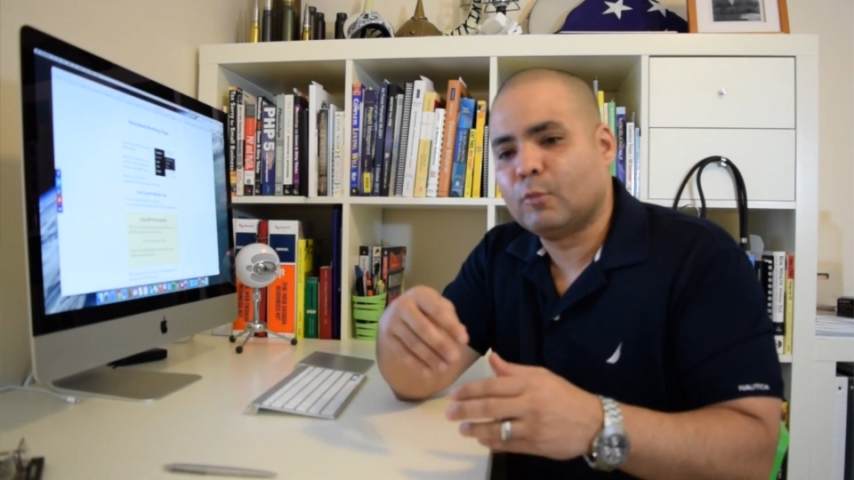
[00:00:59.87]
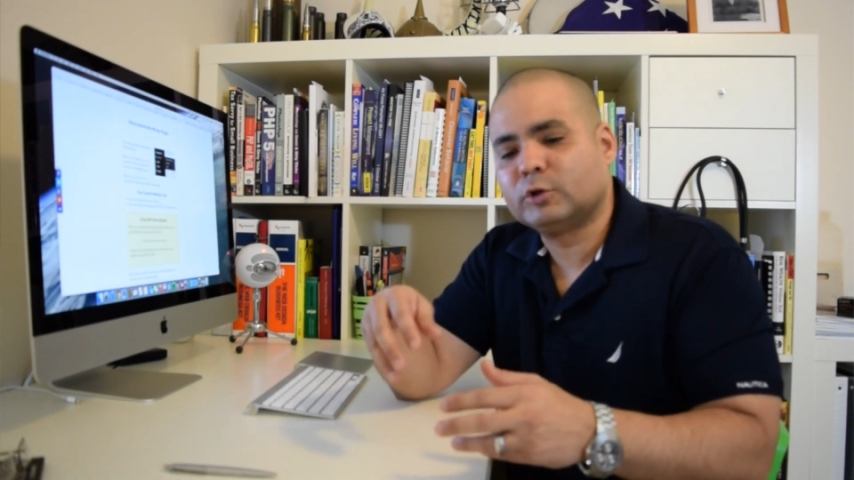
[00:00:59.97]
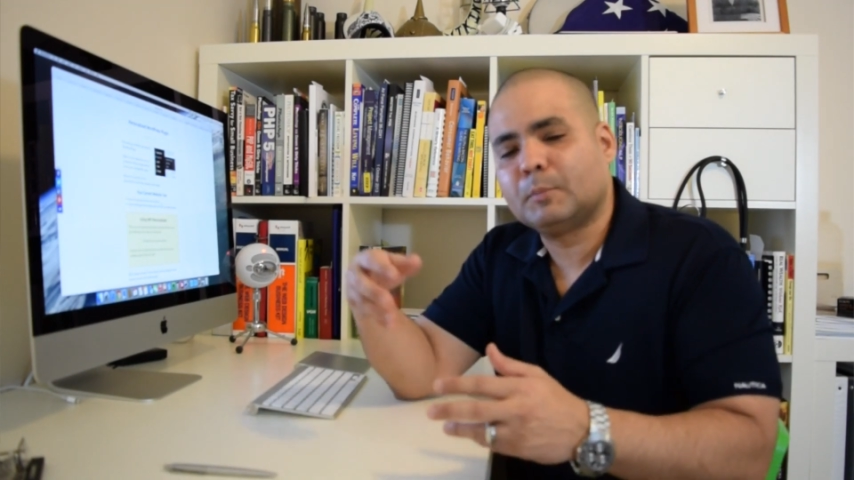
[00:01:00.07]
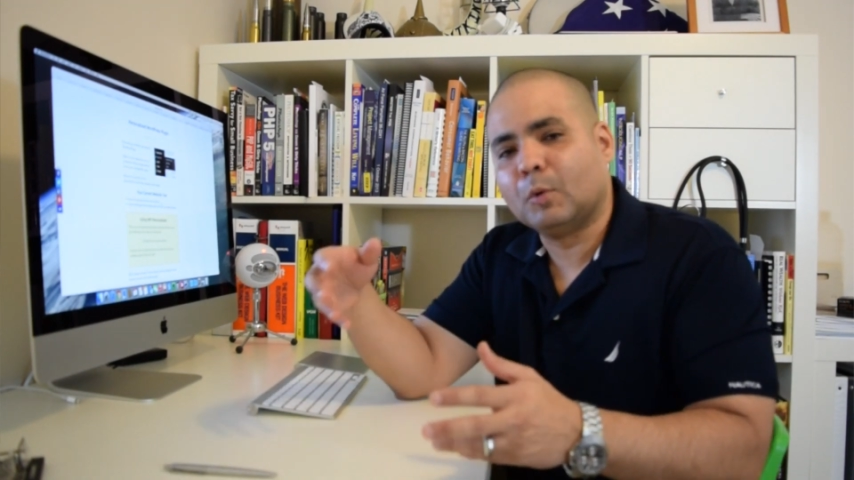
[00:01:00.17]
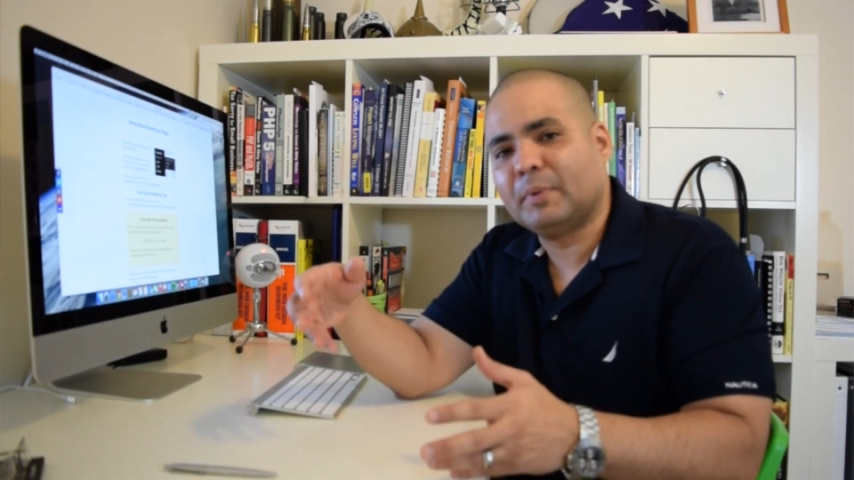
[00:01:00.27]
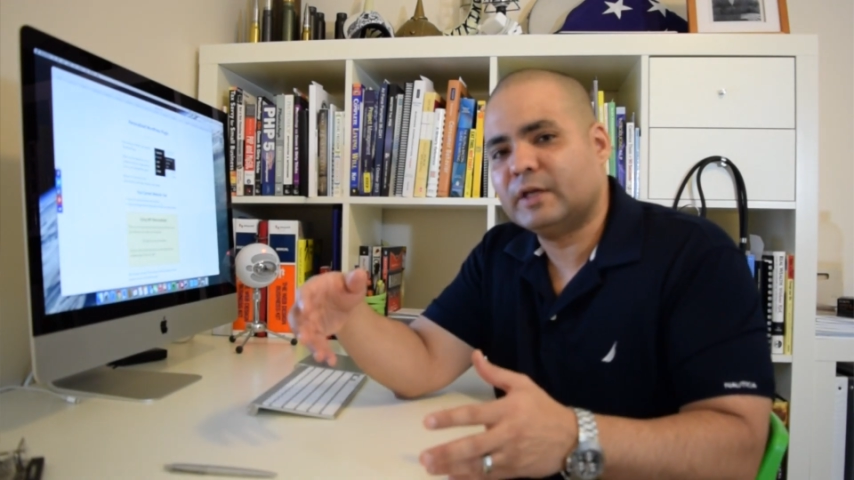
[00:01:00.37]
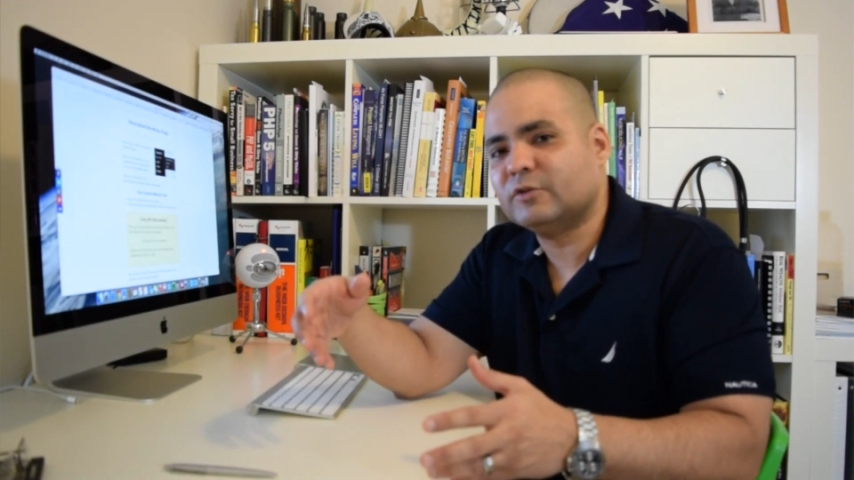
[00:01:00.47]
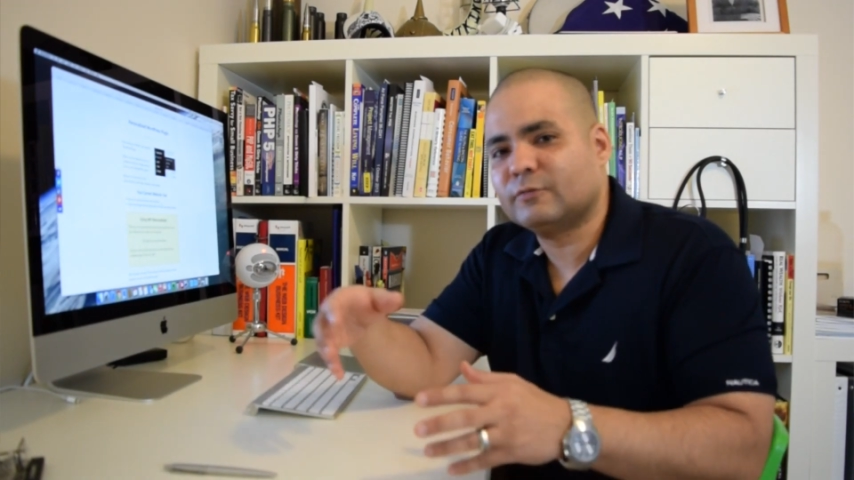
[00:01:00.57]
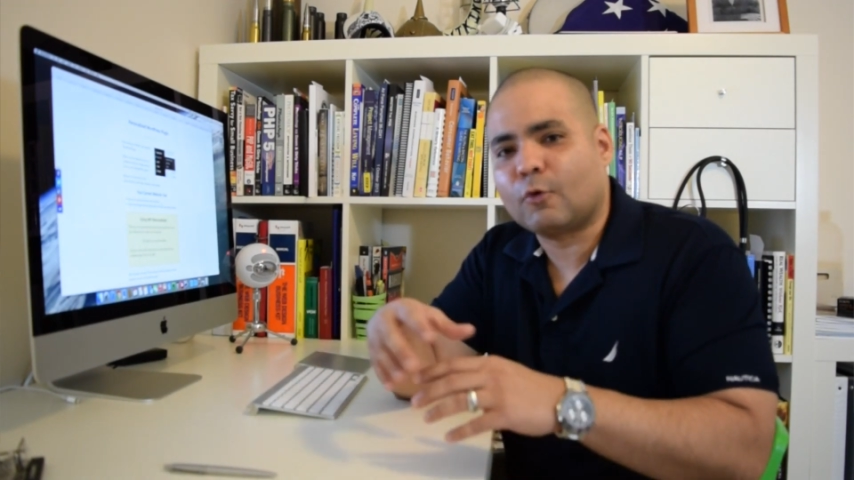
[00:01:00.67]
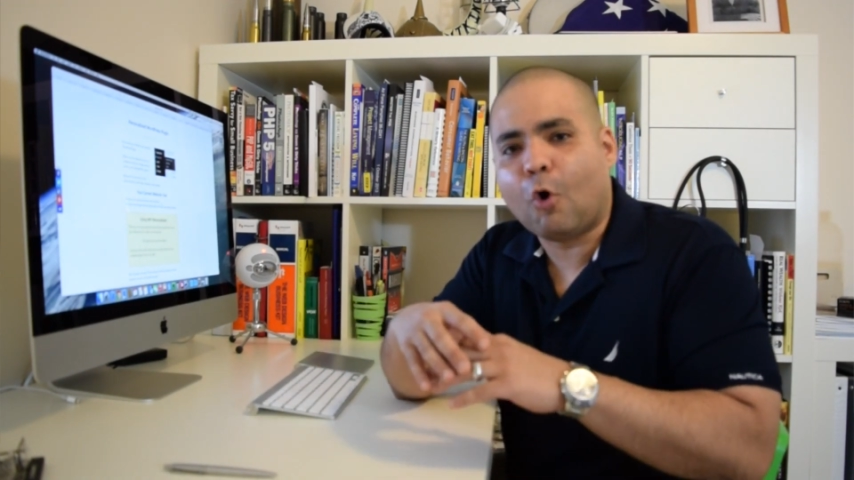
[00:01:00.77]
multiple
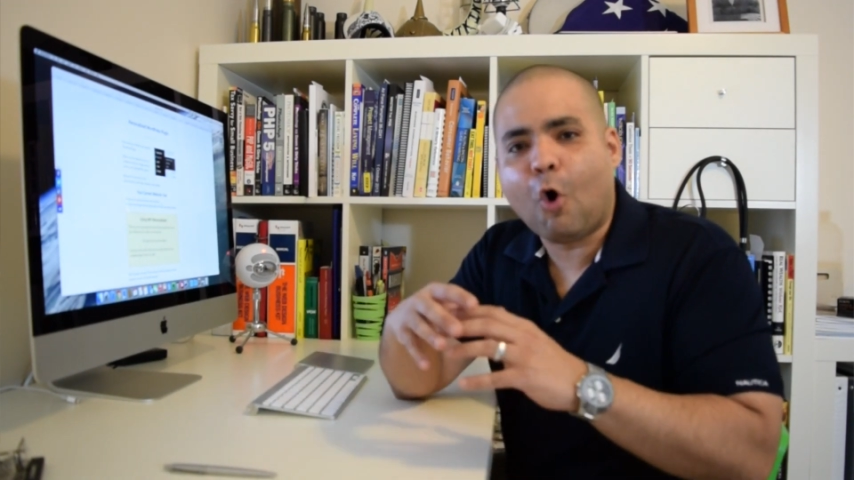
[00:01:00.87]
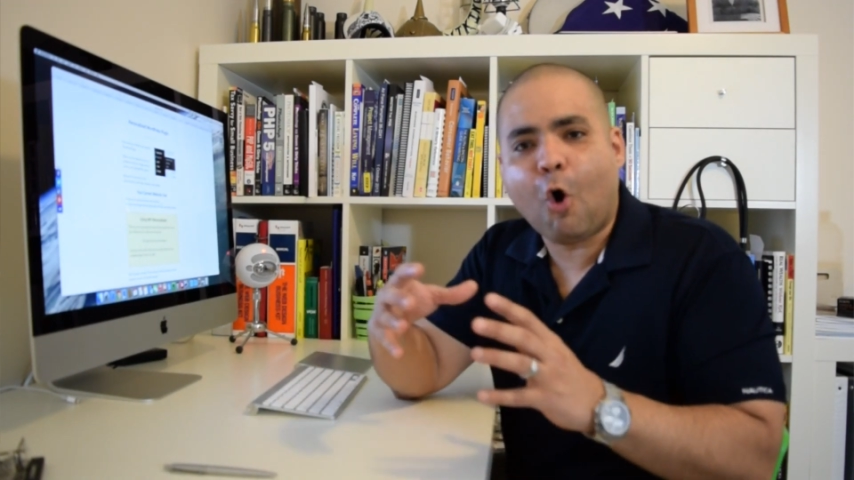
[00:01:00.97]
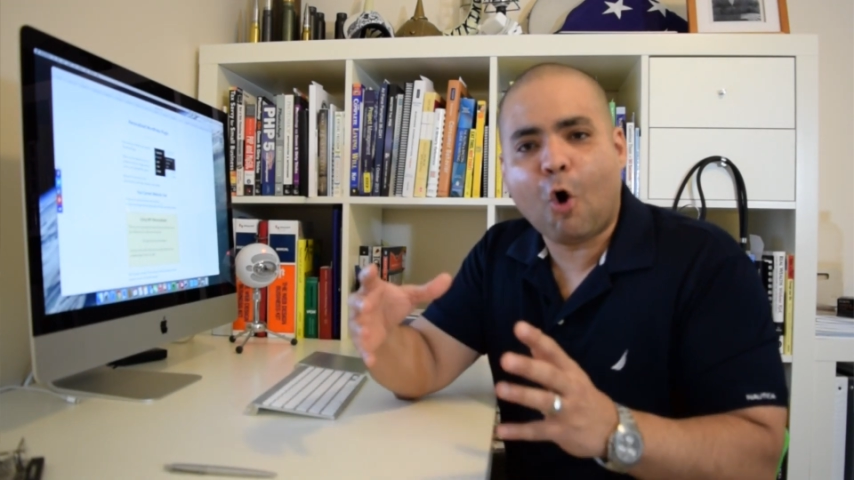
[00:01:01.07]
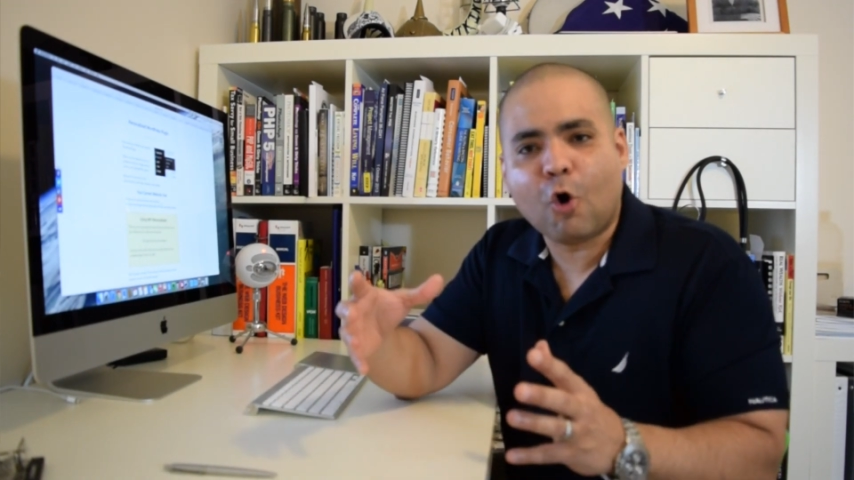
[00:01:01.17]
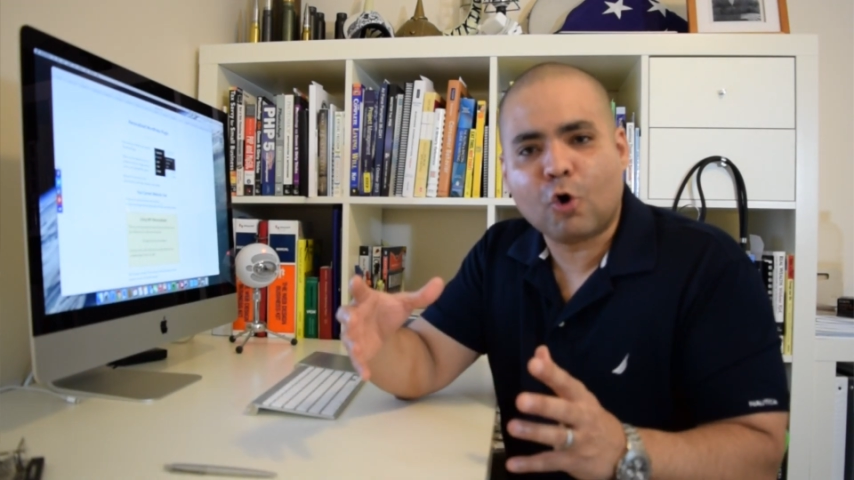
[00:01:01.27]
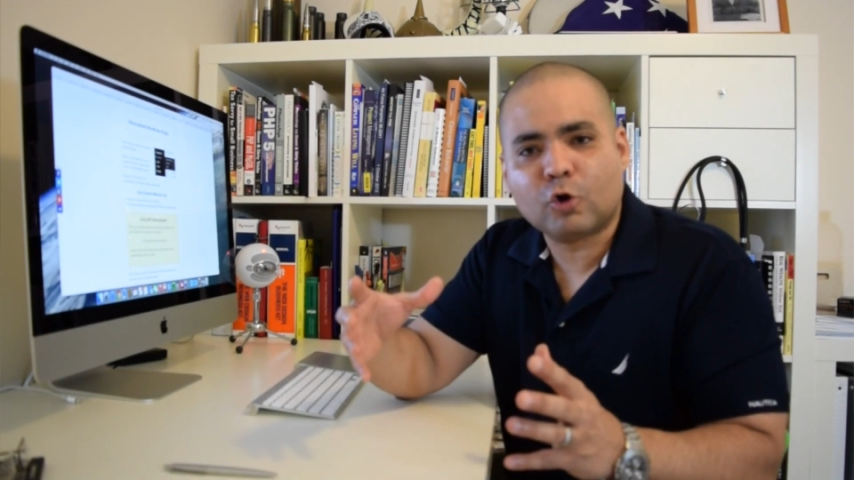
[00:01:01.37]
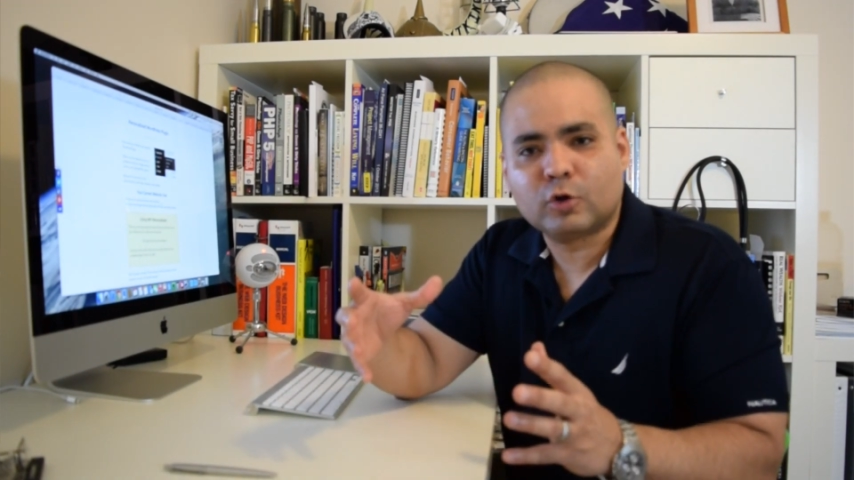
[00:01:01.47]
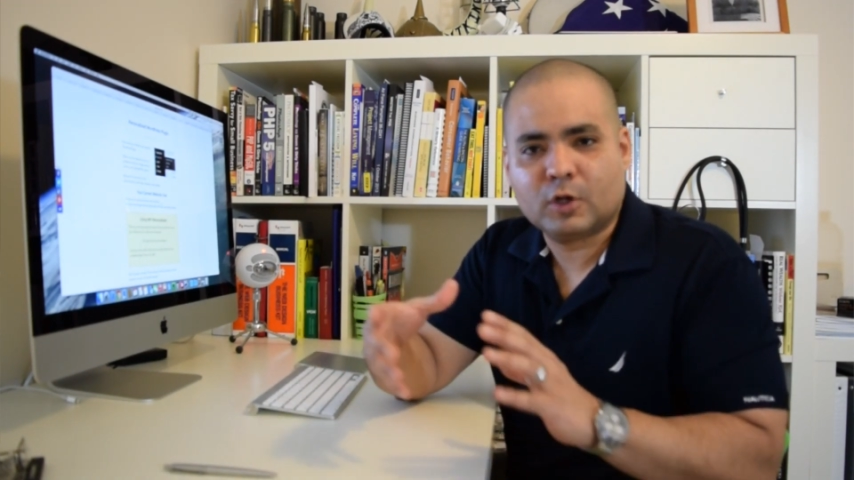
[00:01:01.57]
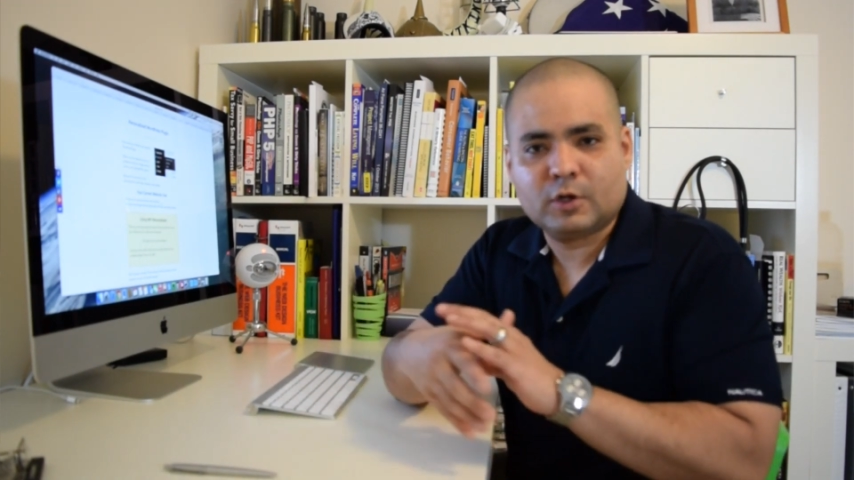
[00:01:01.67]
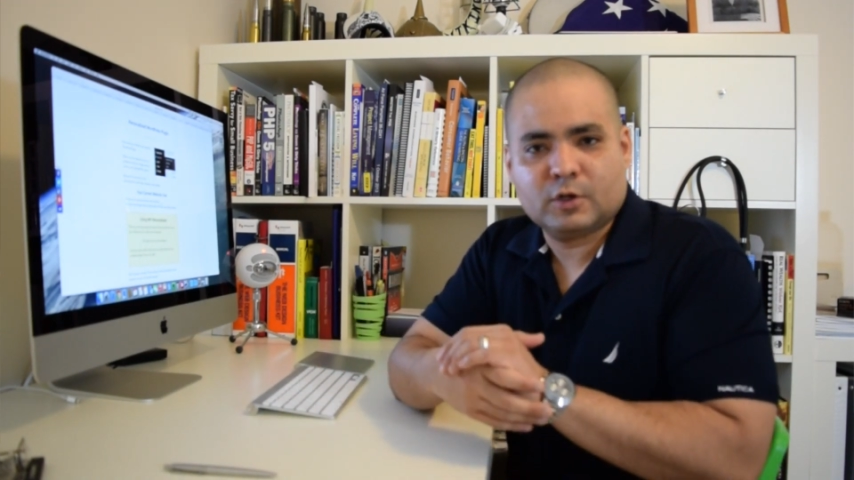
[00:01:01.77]
pages for all